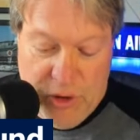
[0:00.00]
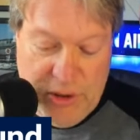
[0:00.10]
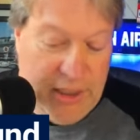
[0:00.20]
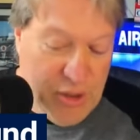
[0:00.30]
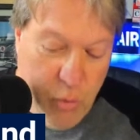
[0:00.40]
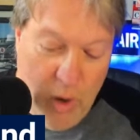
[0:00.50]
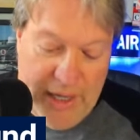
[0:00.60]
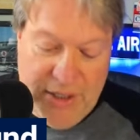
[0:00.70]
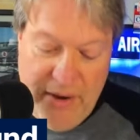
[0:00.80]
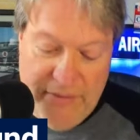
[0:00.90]
Since
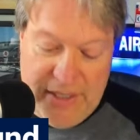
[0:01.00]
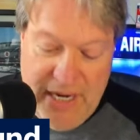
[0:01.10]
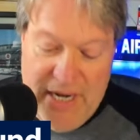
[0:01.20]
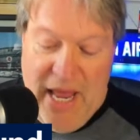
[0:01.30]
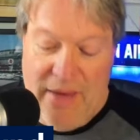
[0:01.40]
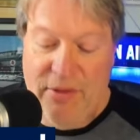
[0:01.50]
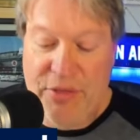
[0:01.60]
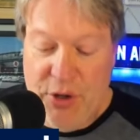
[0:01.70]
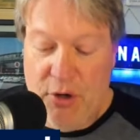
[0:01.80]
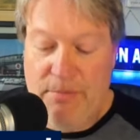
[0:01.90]
2017, they have the
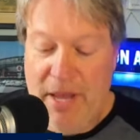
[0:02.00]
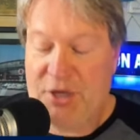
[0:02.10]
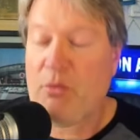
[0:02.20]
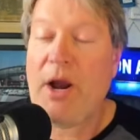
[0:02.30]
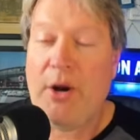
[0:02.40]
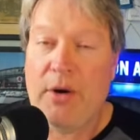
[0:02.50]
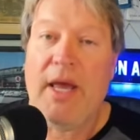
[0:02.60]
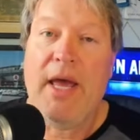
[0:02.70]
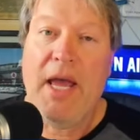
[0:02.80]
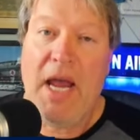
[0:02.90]
third best
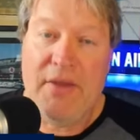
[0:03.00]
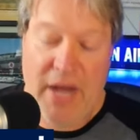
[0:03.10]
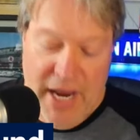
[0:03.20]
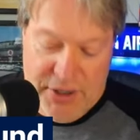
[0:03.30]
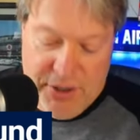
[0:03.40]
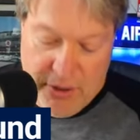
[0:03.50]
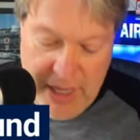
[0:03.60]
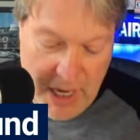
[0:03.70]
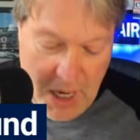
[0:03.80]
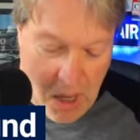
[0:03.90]
record in the National
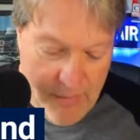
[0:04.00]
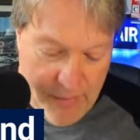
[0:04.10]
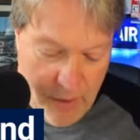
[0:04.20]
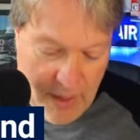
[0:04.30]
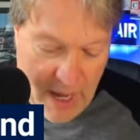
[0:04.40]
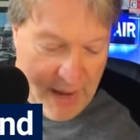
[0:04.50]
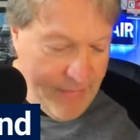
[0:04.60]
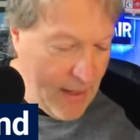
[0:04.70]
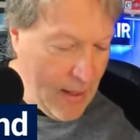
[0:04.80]
League. Okay.